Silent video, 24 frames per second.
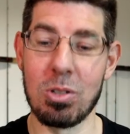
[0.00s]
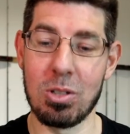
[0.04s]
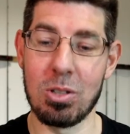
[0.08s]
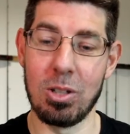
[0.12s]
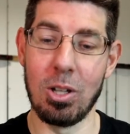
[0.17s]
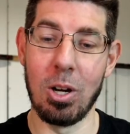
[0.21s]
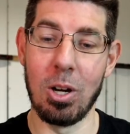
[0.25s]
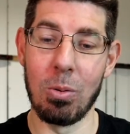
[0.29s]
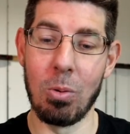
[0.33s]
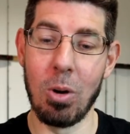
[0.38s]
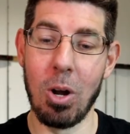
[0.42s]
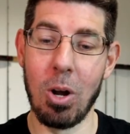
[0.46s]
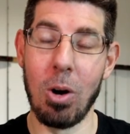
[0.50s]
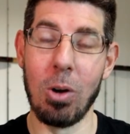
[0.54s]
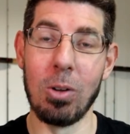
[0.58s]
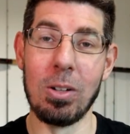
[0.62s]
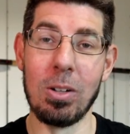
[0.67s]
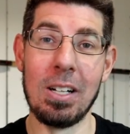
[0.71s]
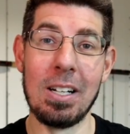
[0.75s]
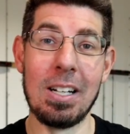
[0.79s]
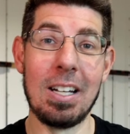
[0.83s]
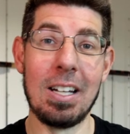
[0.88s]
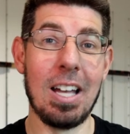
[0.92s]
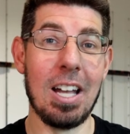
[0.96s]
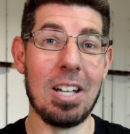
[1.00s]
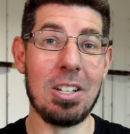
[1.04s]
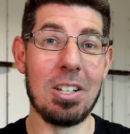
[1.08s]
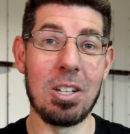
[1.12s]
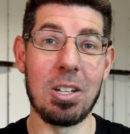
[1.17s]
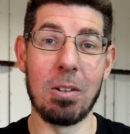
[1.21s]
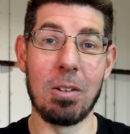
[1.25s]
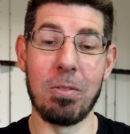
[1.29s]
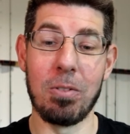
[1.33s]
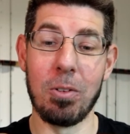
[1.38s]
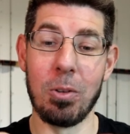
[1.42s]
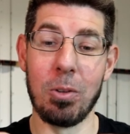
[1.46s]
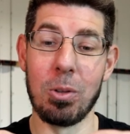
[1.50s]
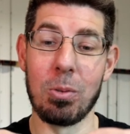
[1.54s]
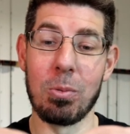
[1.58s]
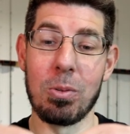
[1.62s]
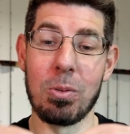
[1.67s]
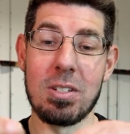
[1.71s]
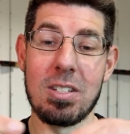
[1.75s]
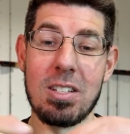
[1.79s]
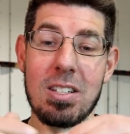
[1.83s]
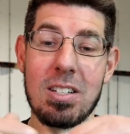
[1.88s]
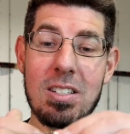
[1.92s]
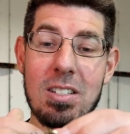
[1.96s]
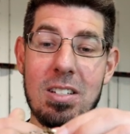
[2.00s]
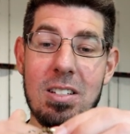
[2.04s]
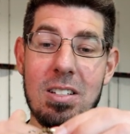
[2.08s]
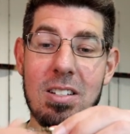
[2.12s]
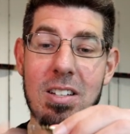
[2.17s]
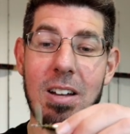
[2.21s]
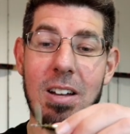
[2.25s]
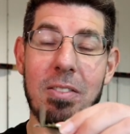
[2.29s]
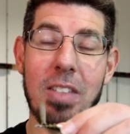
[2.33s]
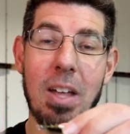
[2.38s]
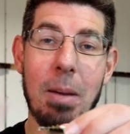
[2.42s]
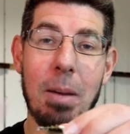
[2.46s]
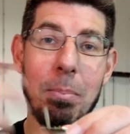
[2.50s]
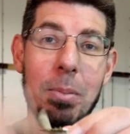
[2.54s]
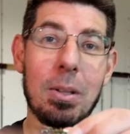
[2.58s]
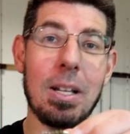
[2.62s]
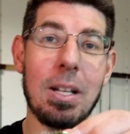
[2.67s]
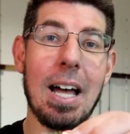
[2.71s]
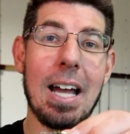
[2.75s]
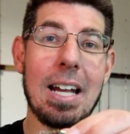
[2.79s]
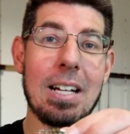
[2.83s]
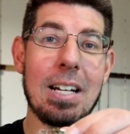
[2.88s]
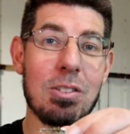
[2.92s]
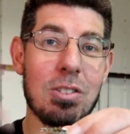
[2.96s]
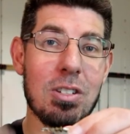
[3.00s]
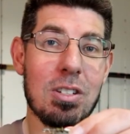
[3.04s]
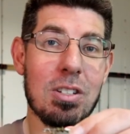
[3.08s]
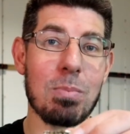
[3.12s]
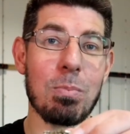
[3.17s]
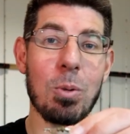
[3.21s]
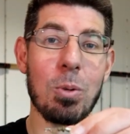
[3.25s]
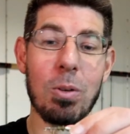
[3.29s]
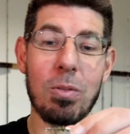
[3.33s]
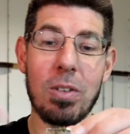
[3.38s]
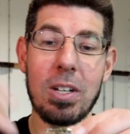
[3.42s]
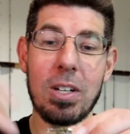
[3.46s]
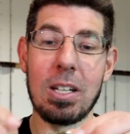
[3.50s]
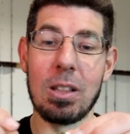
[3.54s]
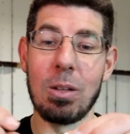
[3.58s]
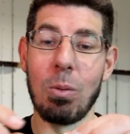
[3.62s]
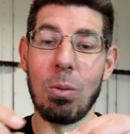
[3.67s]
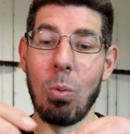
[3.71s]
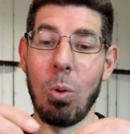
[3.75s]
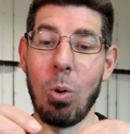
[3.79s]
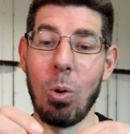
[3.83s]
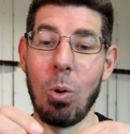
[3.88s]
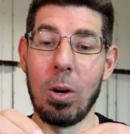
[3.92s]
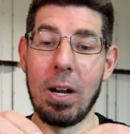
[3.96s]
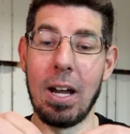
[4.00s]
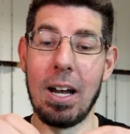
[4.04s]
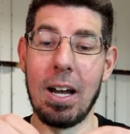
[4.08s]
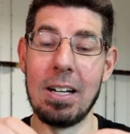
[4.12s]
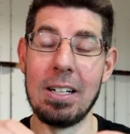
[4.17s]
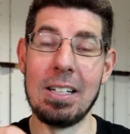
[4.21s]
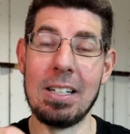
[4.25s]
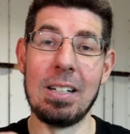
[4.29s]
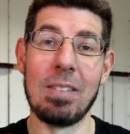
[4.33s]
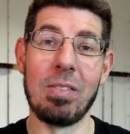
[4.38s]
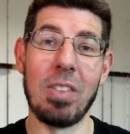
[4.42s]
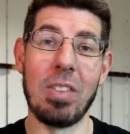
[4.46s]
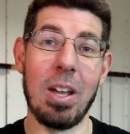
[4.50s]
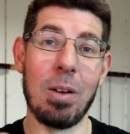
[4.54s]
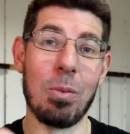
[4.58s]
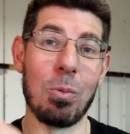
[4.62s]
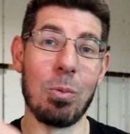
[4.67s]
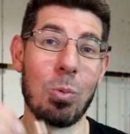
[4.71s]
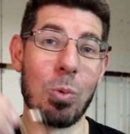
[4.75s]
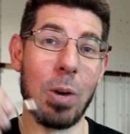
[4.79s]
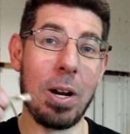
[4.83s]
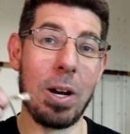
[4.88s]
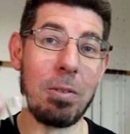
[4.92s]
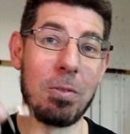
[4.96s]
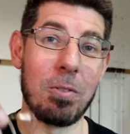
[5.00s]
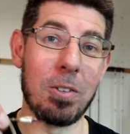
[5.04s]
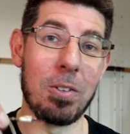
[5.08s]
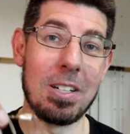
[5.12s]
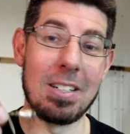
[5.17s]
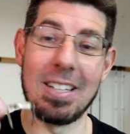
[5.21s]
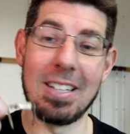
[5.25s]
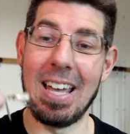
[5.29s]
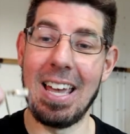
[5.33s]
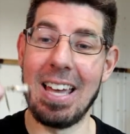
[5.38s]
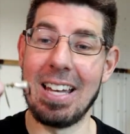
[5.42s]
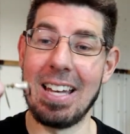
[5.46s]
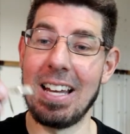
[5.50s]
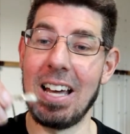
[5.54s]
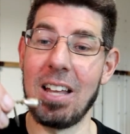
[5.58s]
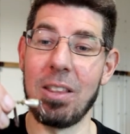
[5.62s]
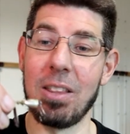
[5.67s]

slow roll, and you're going to feel the resistance of that blade just moving in the water. And Redfin and